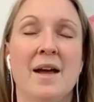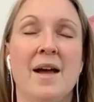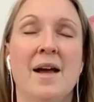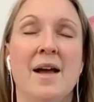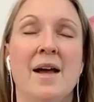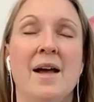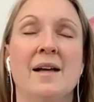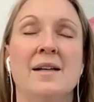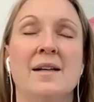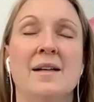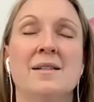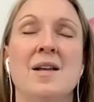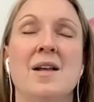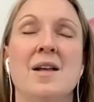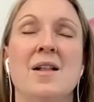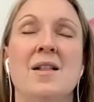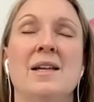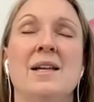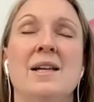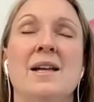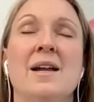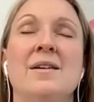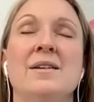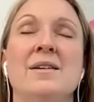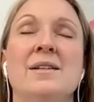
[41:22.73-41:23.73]

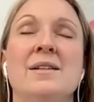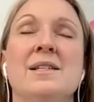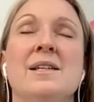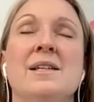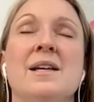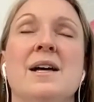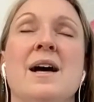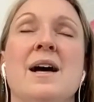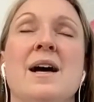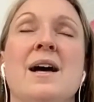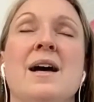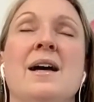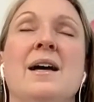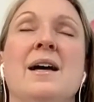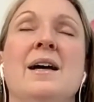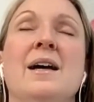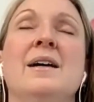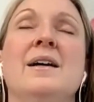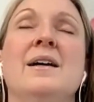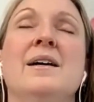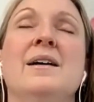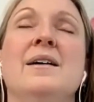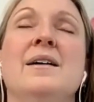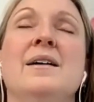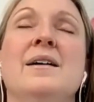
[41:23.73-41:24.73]
Exhaling out a
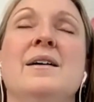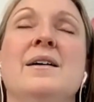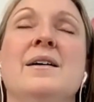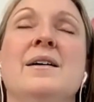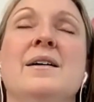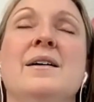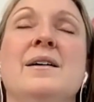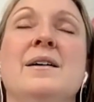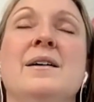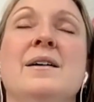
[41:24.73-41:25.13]
sigh.